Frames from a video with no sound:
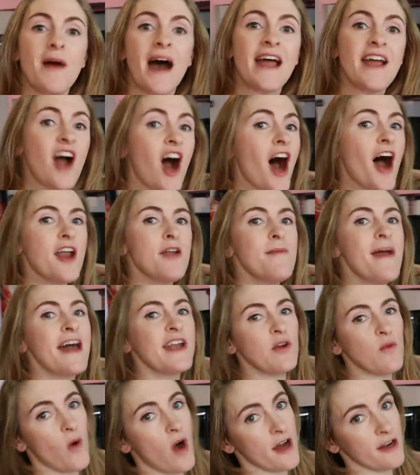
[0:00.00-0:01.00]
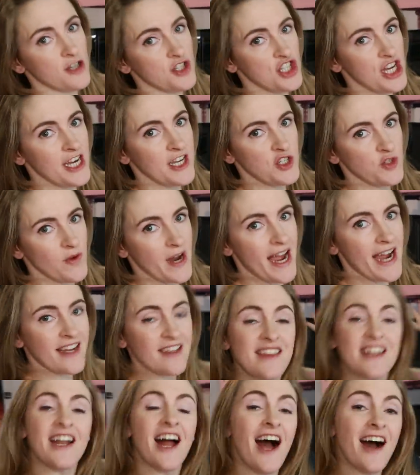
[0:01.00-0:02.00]
my automatic water change
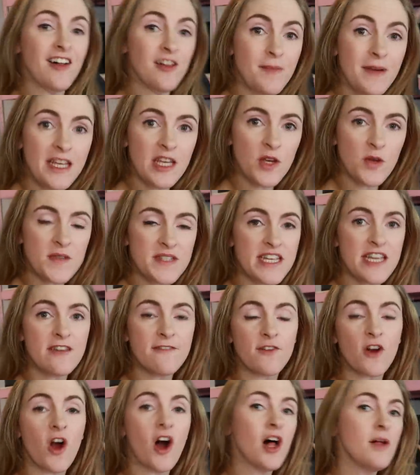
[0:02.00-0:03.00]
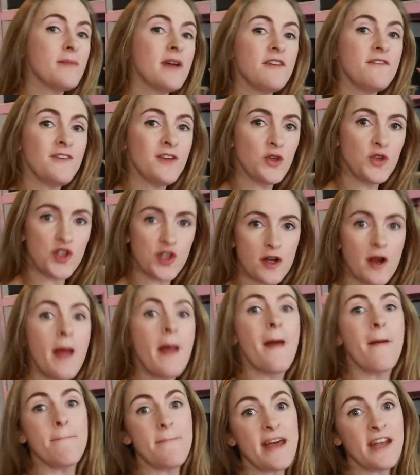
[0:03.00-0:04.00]
rack that I'll be using for all my future
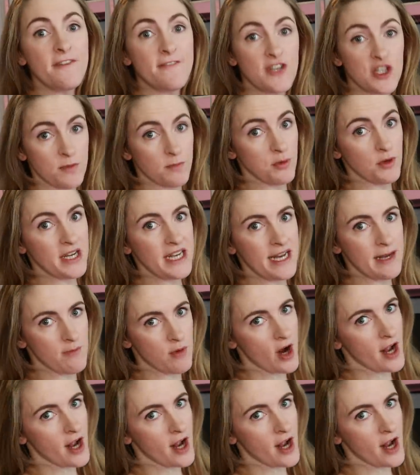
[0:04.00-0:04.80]
Betta Fish breeding